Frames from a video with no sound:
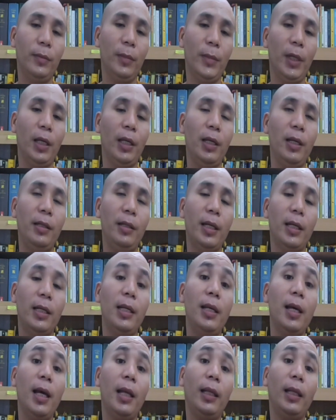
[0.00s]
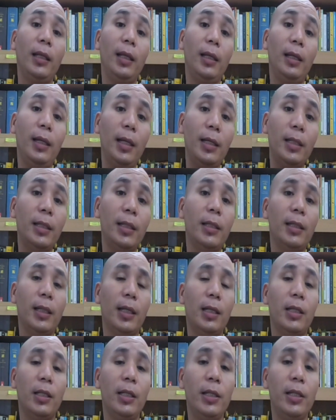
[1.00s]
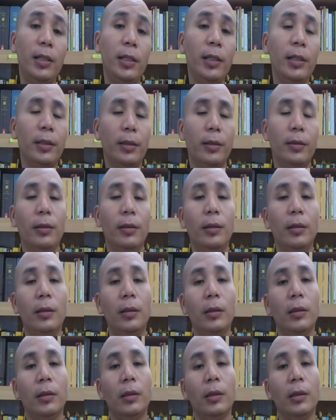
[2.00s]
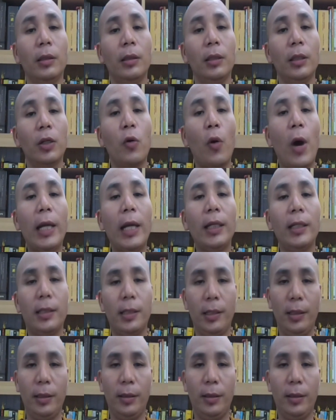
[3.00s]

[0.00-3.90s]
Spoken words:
He said he liked the religion that teaches equality.